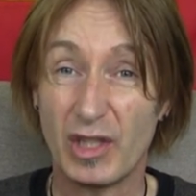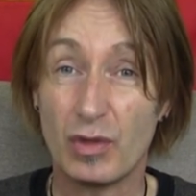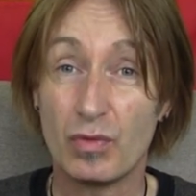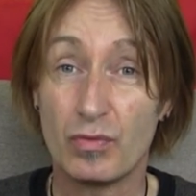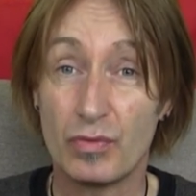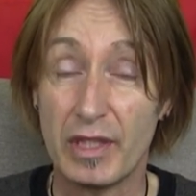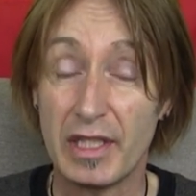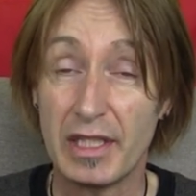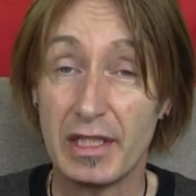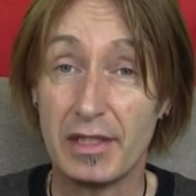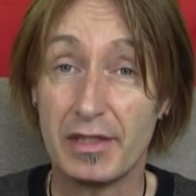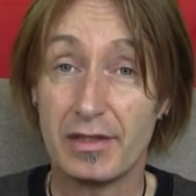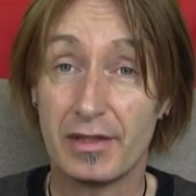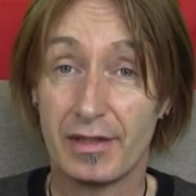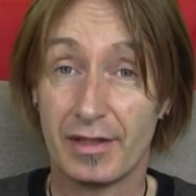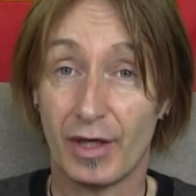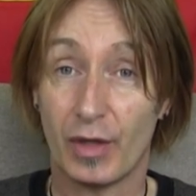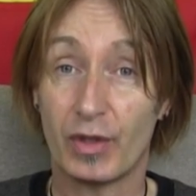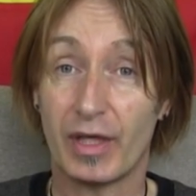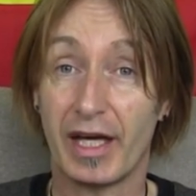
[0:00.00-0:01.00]
read,
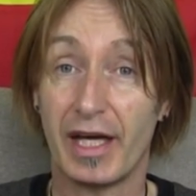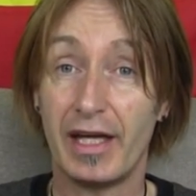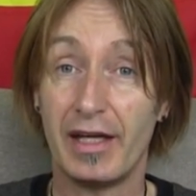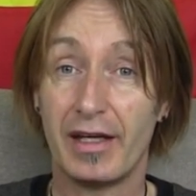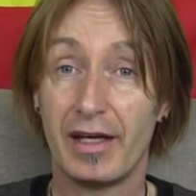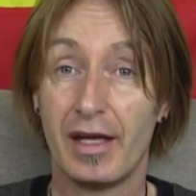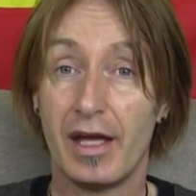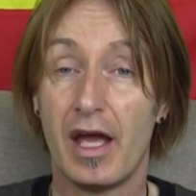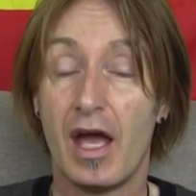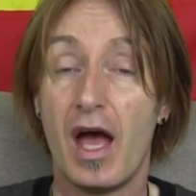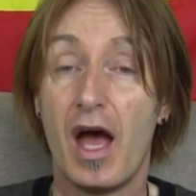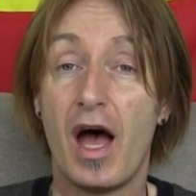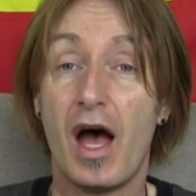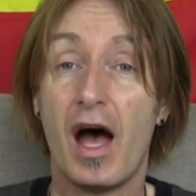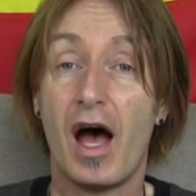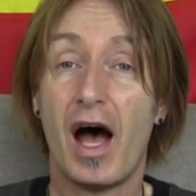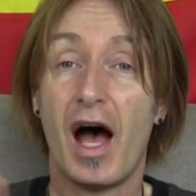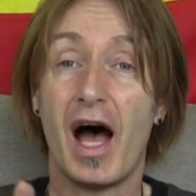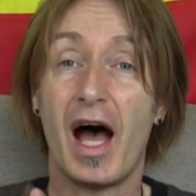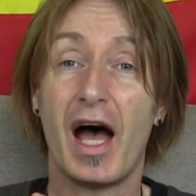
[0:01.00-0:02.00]
okay?
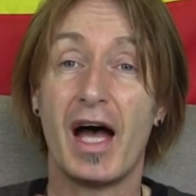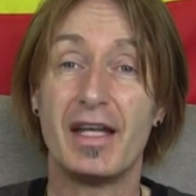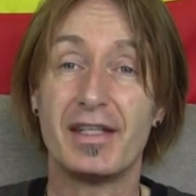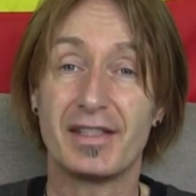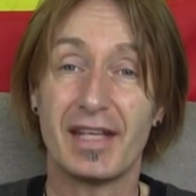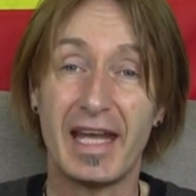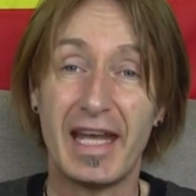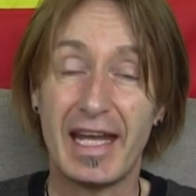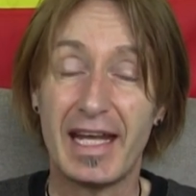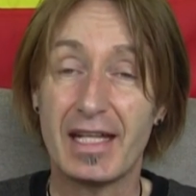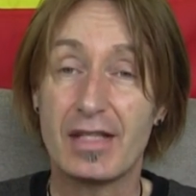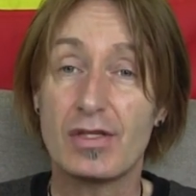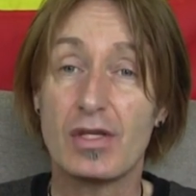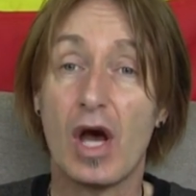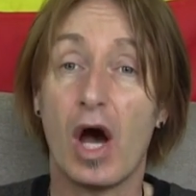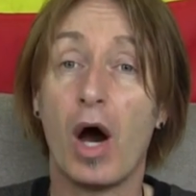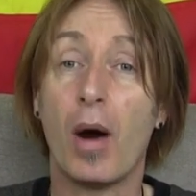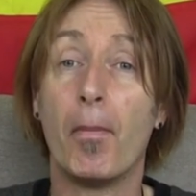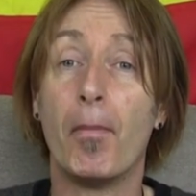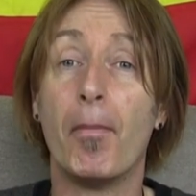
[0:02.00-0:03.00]
And it's
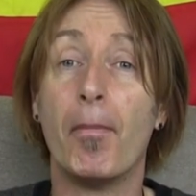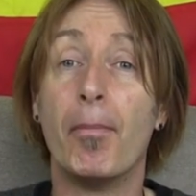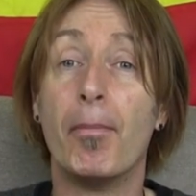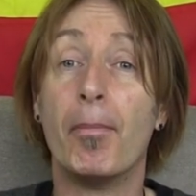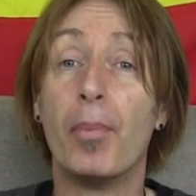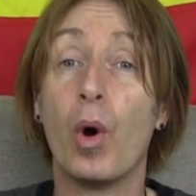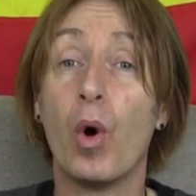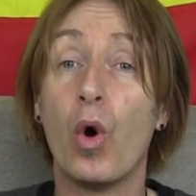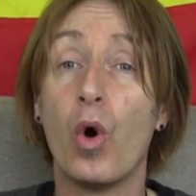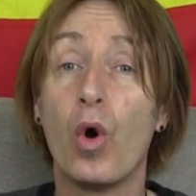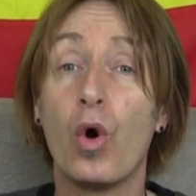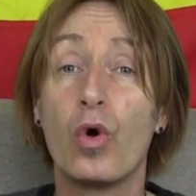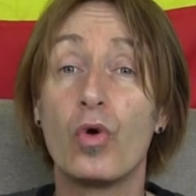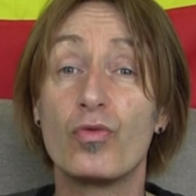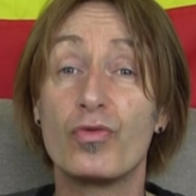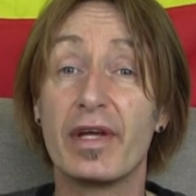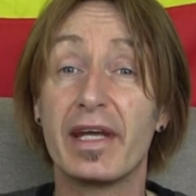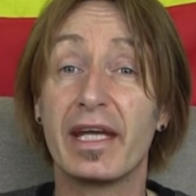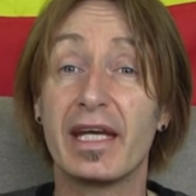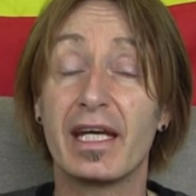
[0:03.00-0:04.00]
a
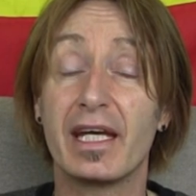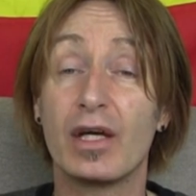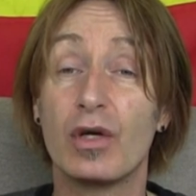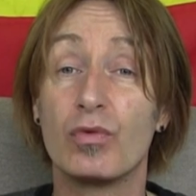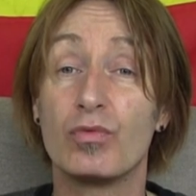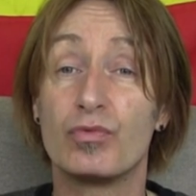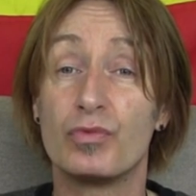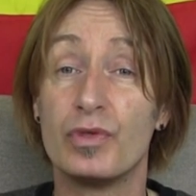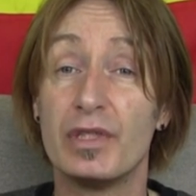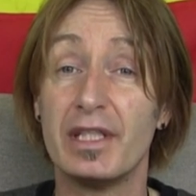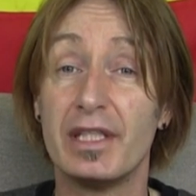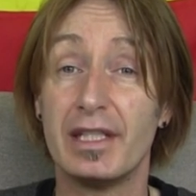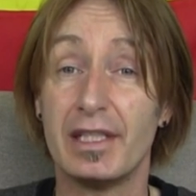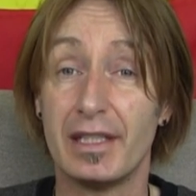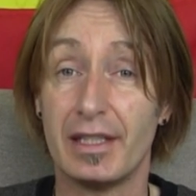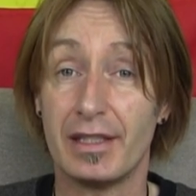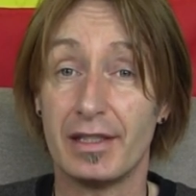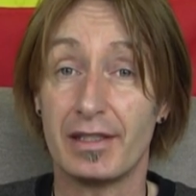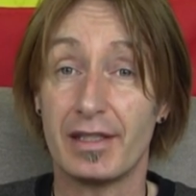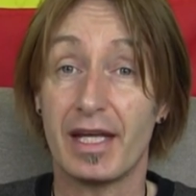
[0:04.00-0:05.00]
boring
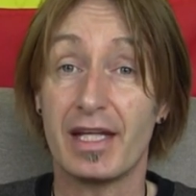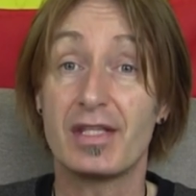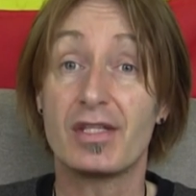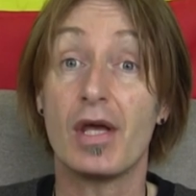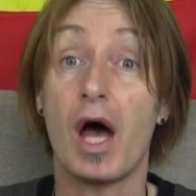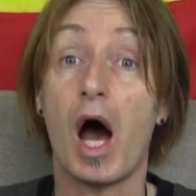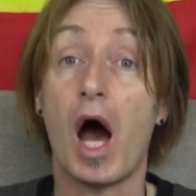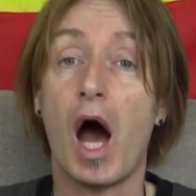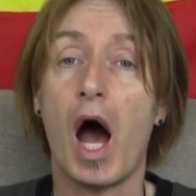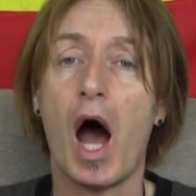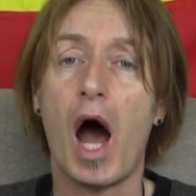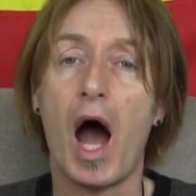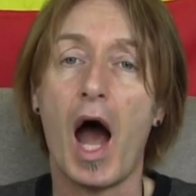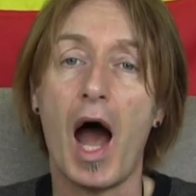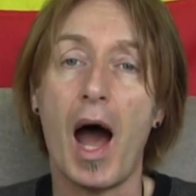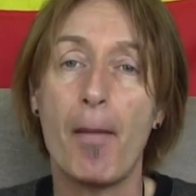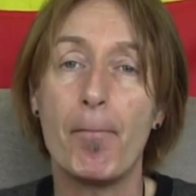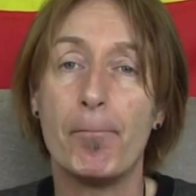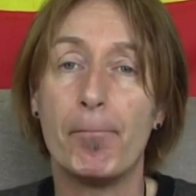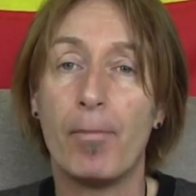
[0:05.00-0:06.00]
read. It's
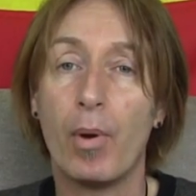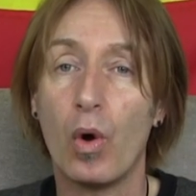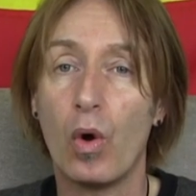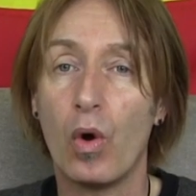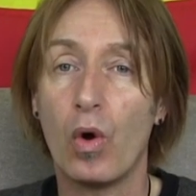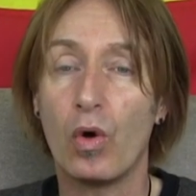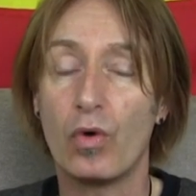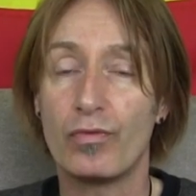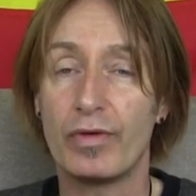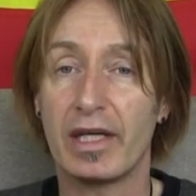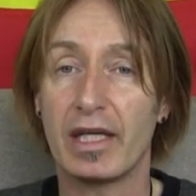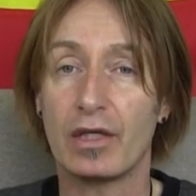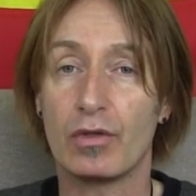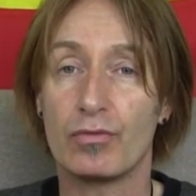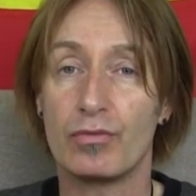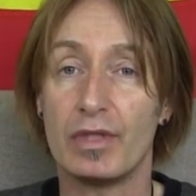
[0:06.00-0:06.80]
a boring